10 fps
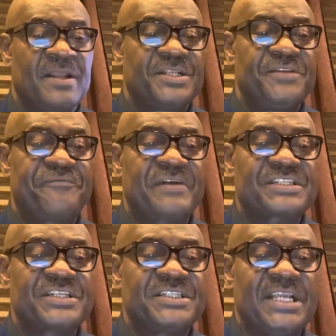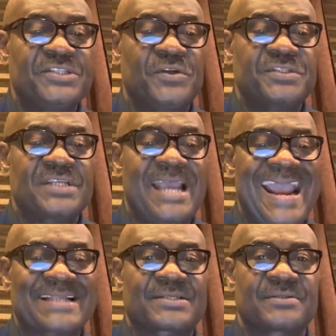The facilitators
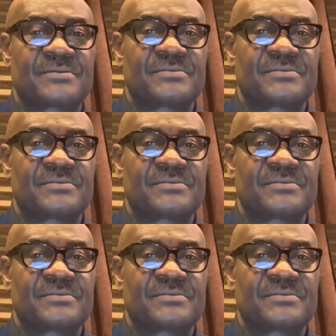act